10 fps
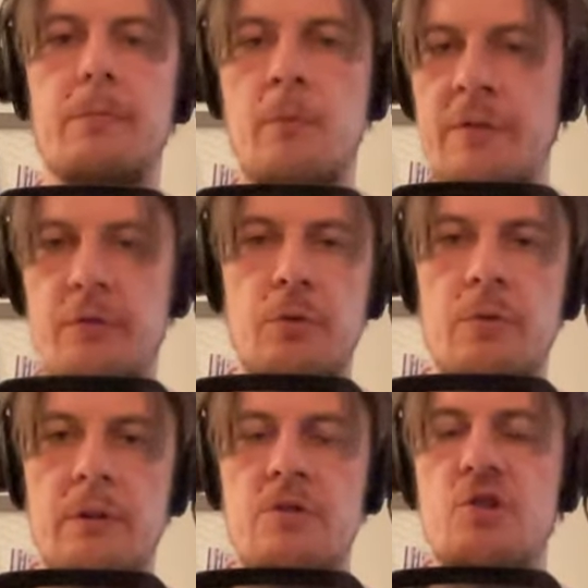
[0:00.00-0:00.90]
once
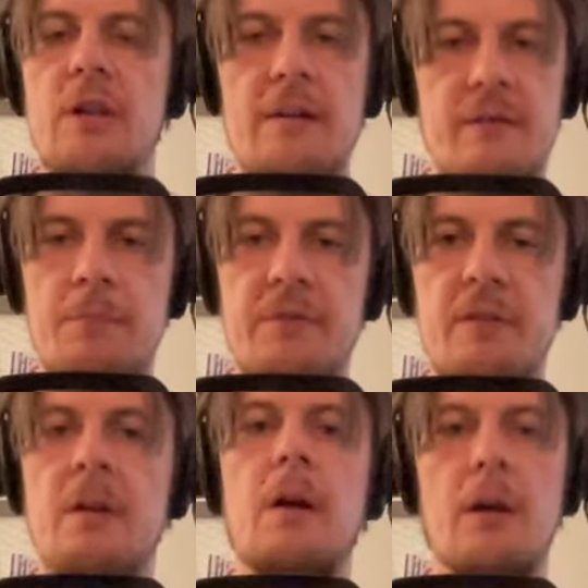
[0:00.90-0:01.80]
you initialize
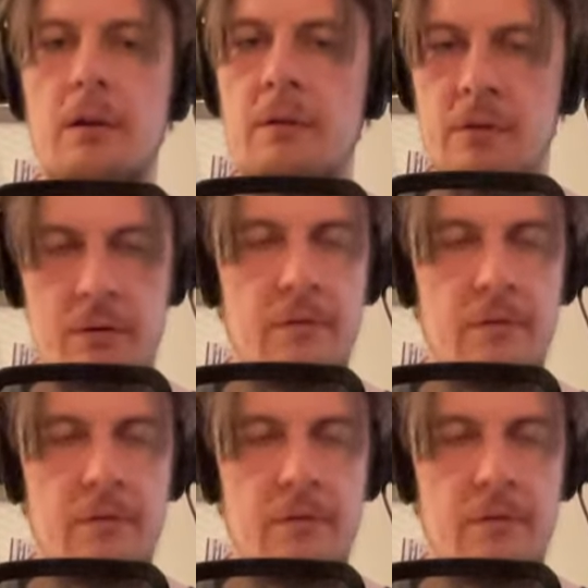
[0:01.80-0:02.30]
something uh,